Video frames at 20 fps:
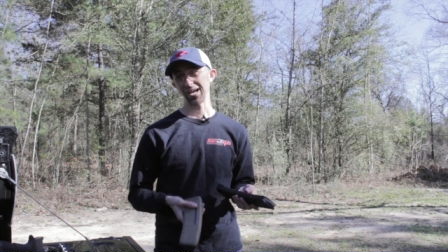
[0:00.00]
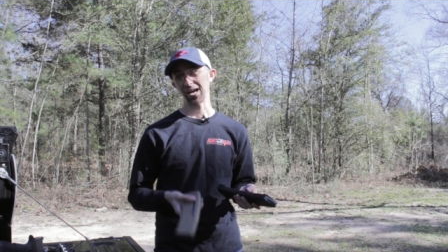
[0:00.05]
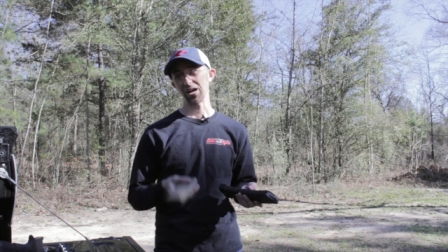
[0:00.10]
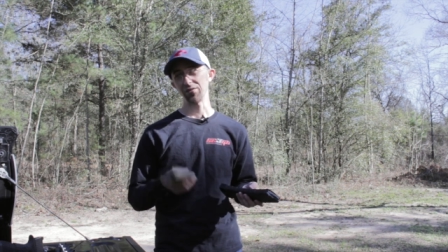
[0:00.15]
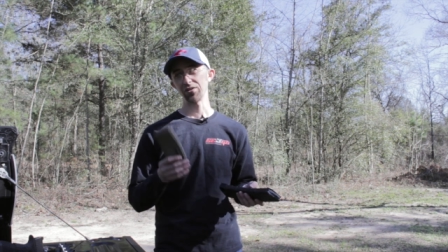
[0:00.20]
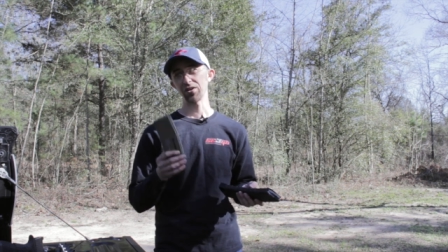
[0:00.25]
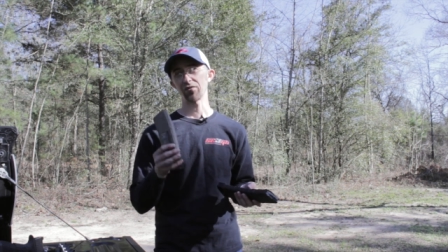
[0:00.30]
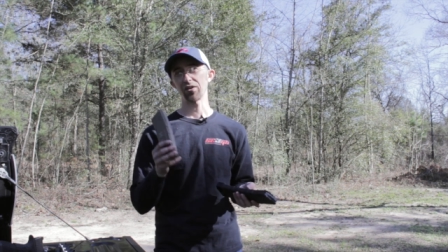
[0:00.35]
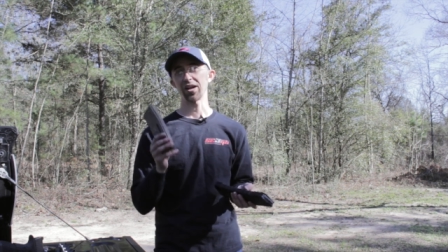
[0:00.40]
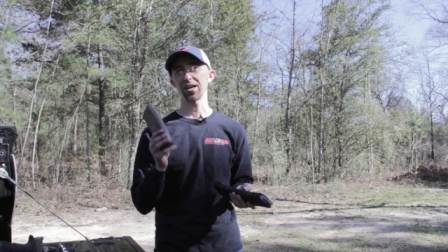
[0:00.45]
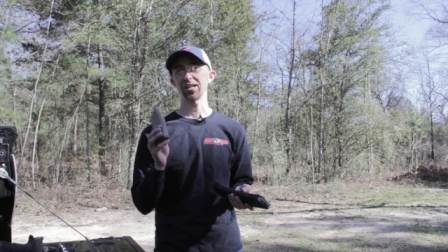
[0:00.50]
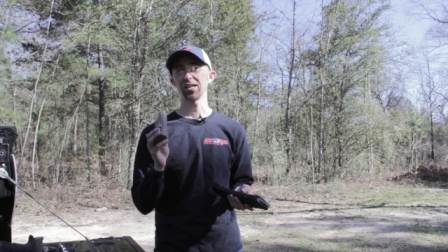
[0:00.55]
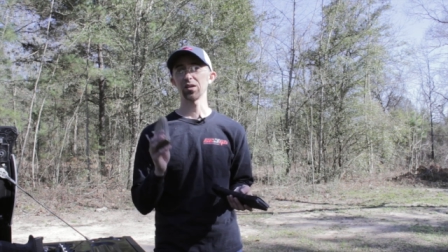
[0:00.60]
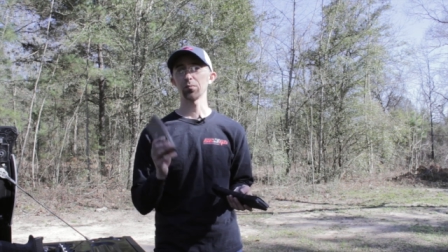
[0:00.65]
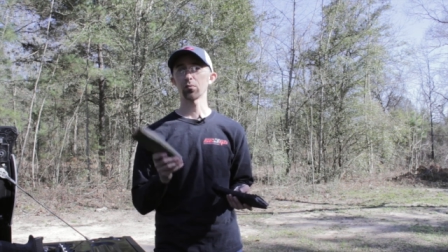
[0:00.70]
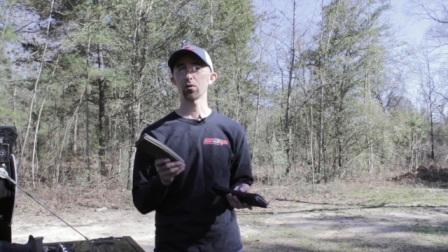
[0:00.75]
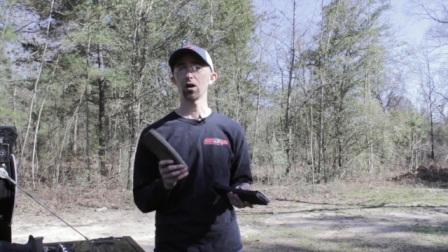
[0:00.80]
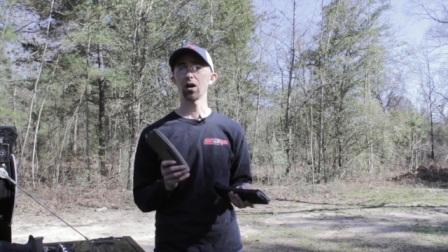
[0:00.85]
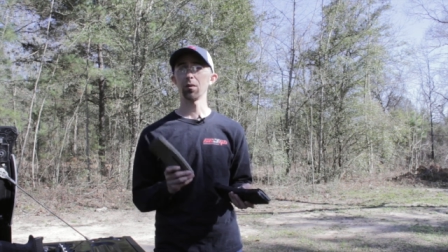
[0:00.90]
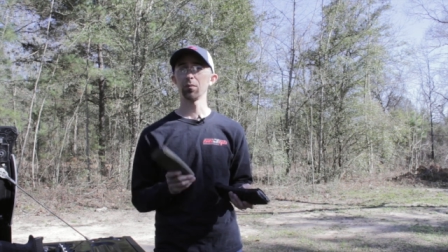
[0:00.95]
I've never had any
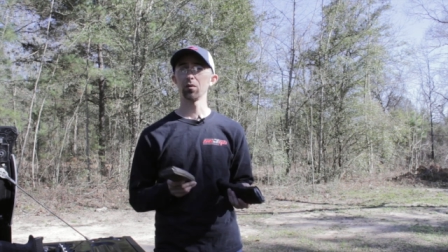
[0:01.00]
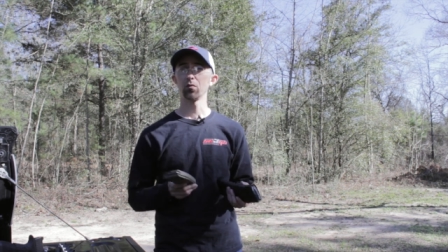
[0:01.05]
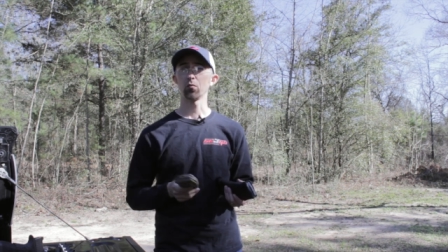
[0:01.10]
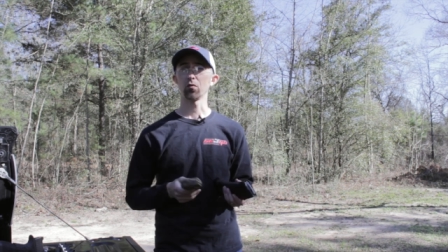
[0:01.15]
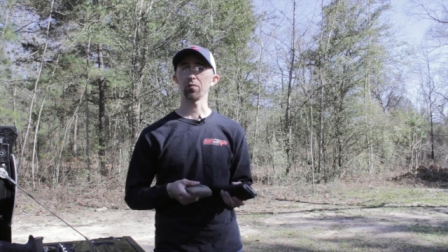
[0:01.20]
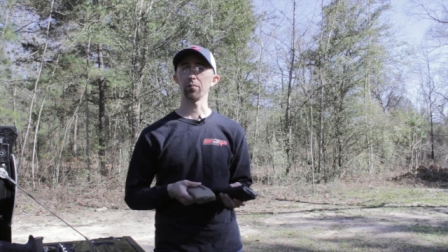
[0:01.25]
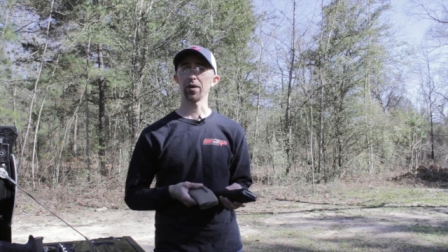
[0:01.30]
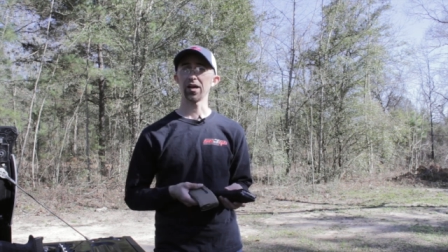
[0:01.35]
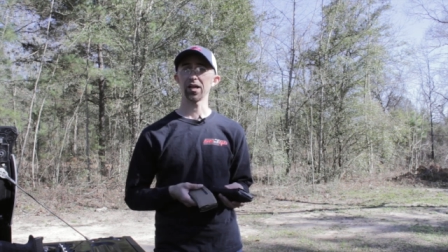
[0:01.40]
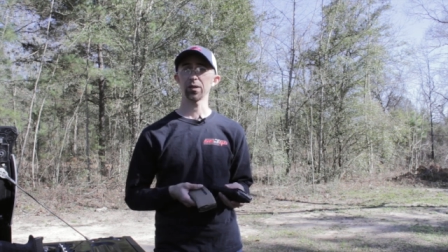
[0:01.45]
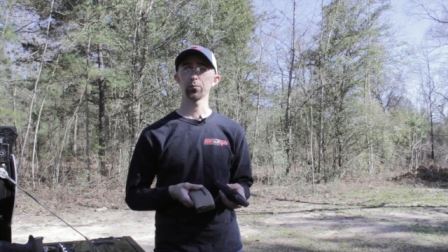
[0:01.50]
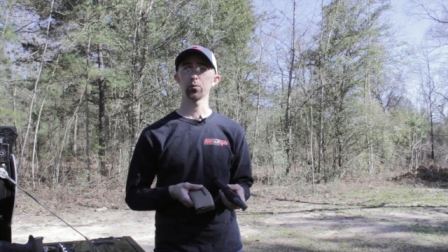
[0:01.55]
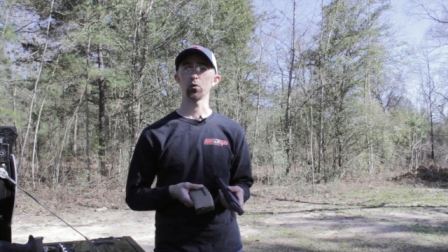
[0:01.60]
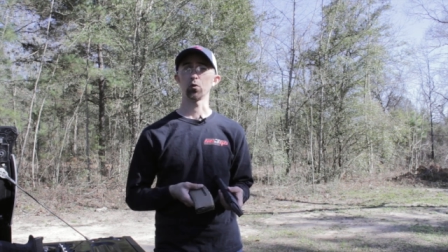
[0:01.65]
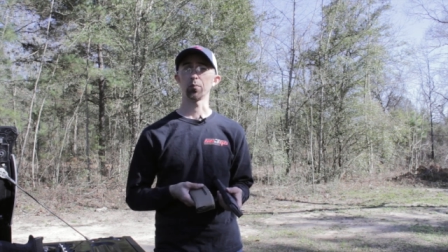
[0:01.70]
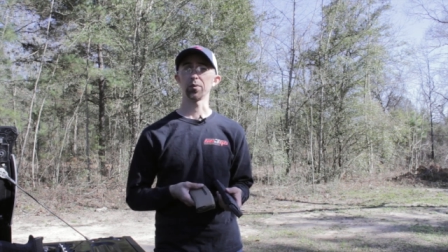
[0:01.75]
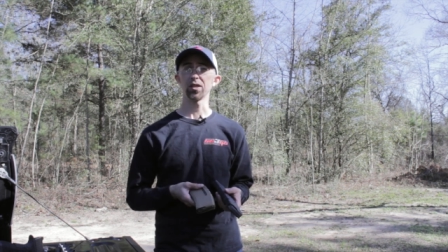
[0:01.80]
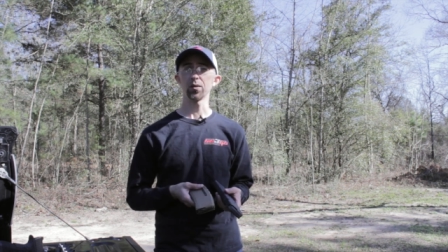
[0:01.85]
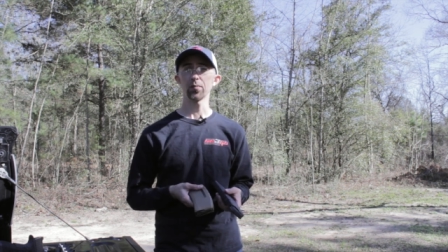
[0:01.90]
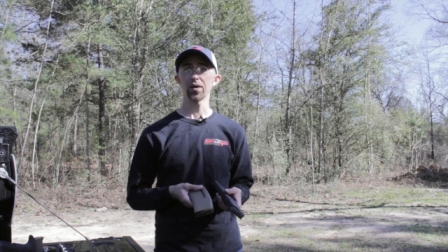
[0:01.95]
problem with
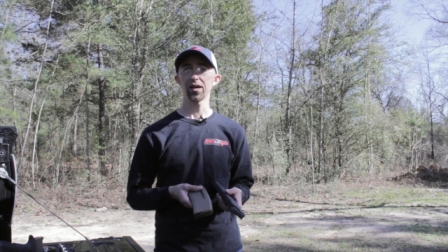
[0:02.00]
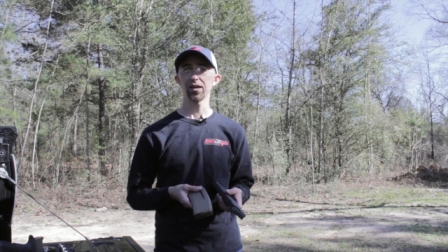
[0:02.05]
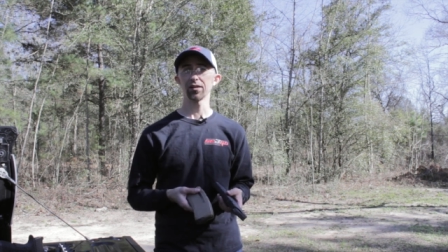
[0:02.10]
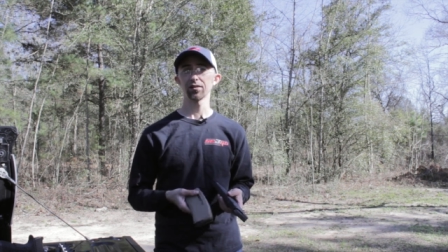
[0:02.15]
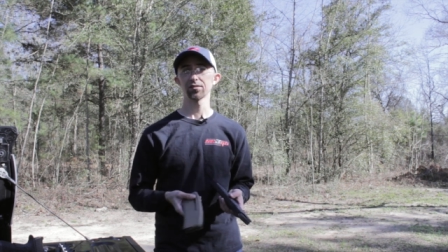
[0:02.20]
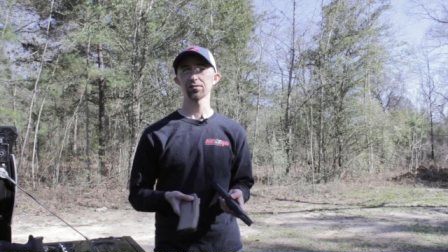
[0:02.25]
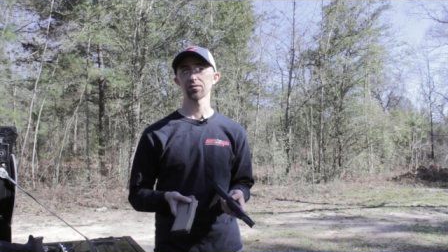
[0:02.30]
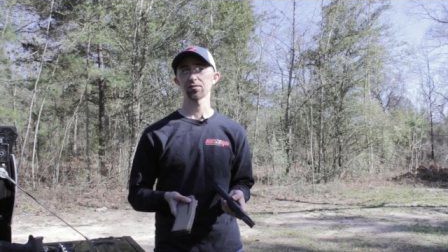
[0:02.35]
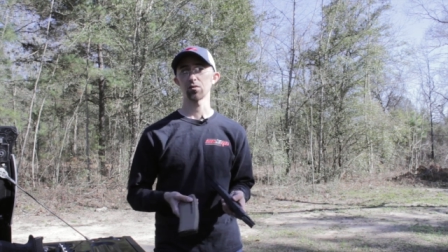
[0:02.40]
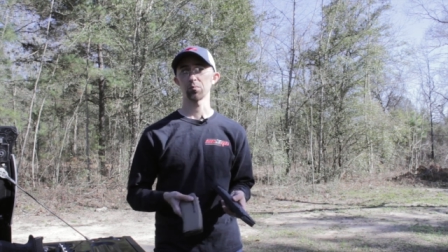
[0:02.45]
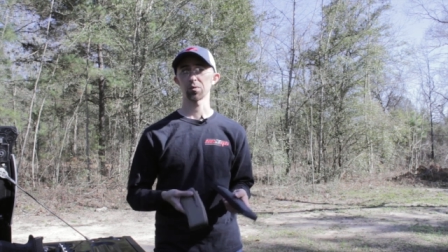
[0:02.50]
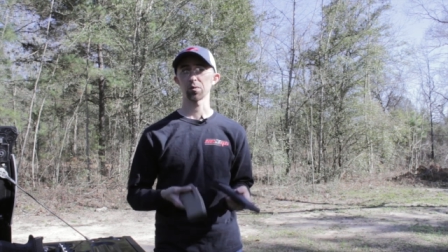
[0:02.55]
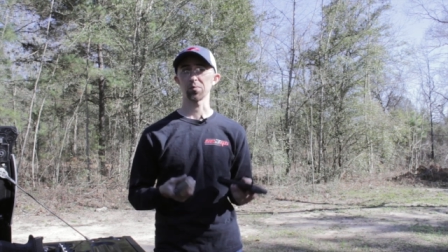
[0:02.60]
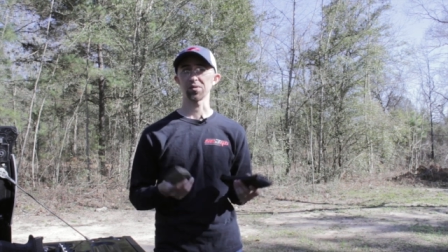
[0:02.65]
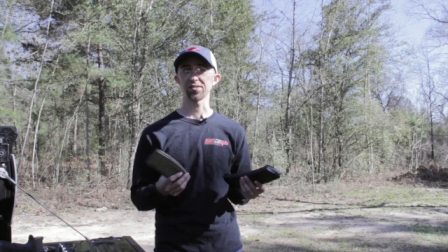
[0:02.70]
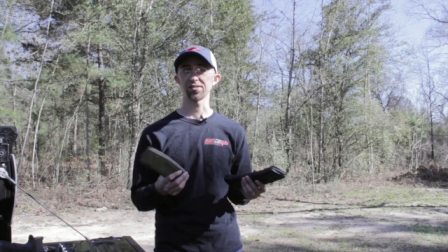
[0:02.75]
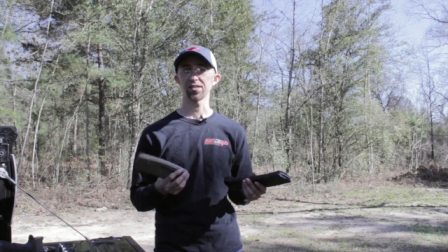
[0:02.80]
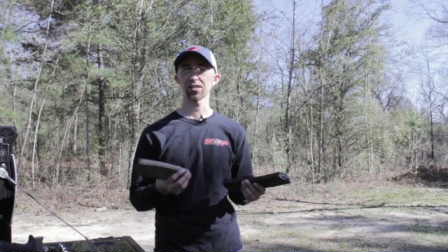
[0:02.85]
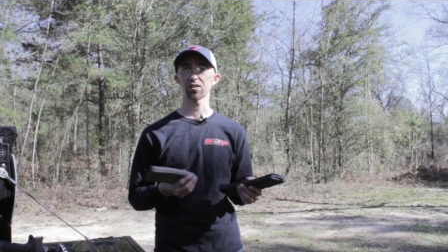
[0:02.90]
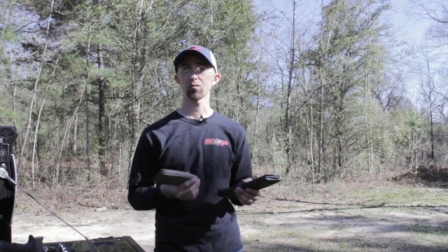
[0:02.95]
Magpul PMags, so I'm going to be
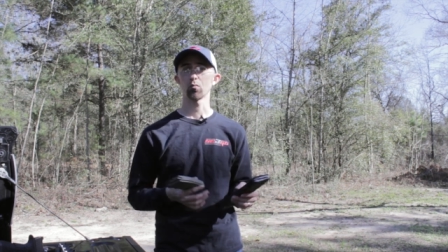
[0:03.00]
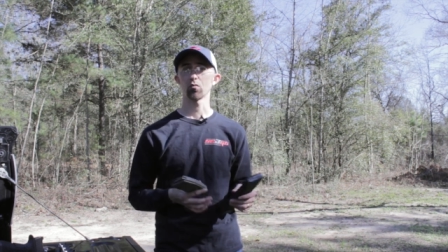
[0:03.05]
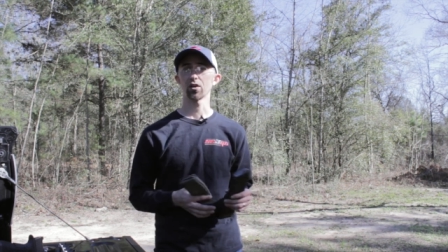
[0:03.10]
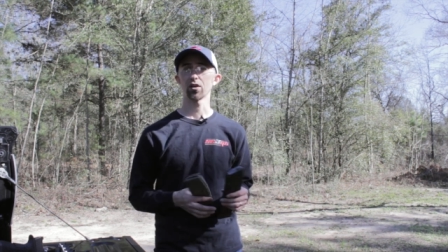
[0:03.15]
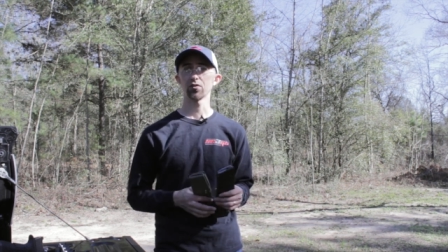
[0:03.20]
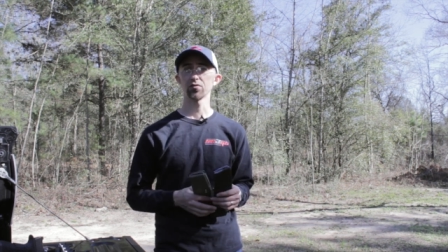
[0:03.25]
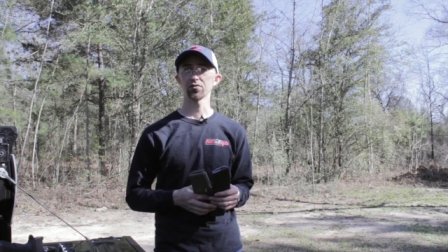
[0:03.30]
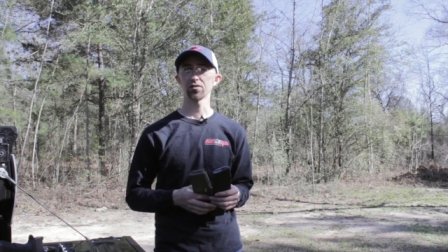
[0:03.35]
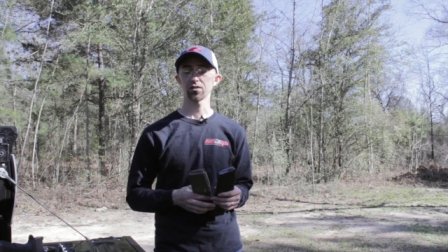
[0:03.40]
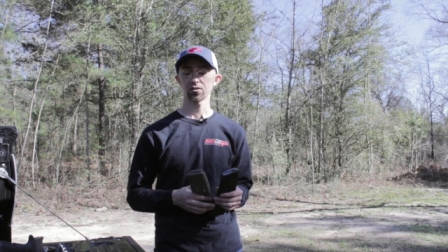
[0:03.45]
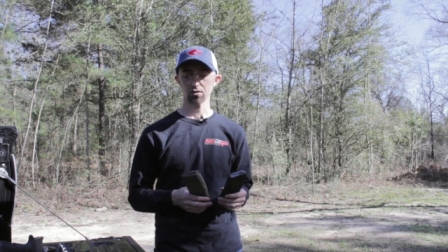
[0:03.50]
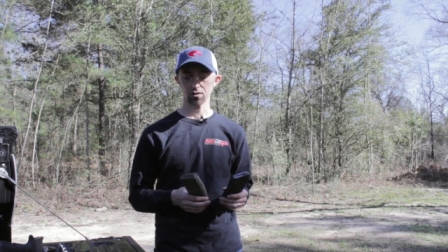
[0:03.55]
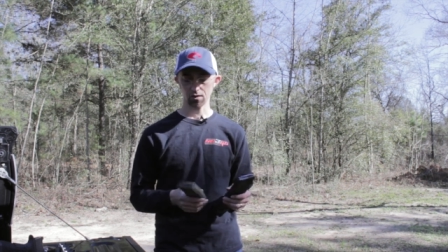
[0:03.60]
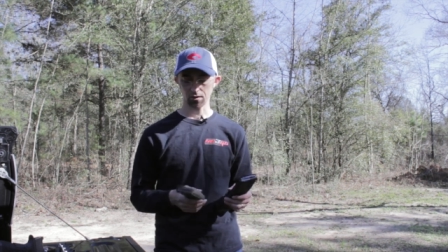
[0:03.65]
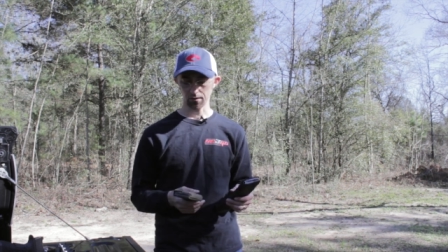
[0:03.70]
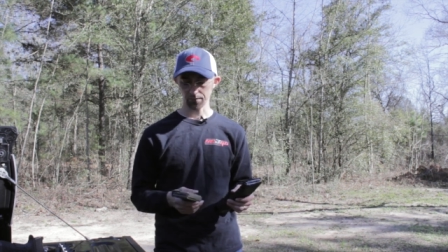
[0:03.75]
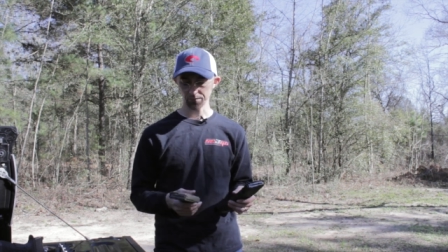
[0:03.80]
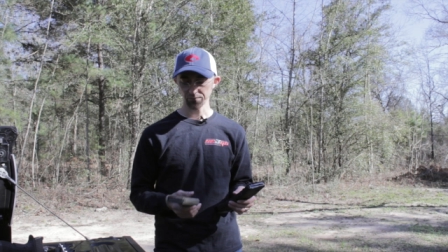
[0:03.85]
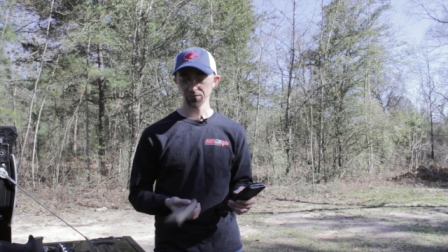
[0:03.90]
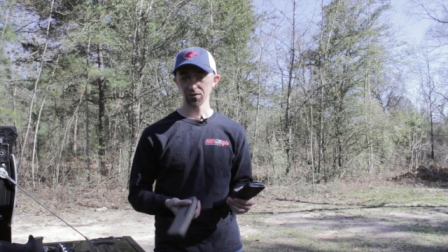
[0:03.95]
sticking with those this
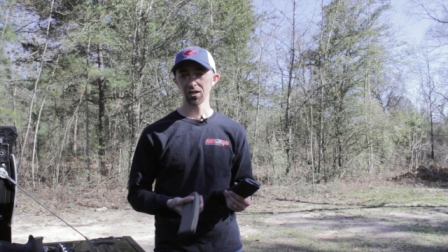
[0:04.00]
year.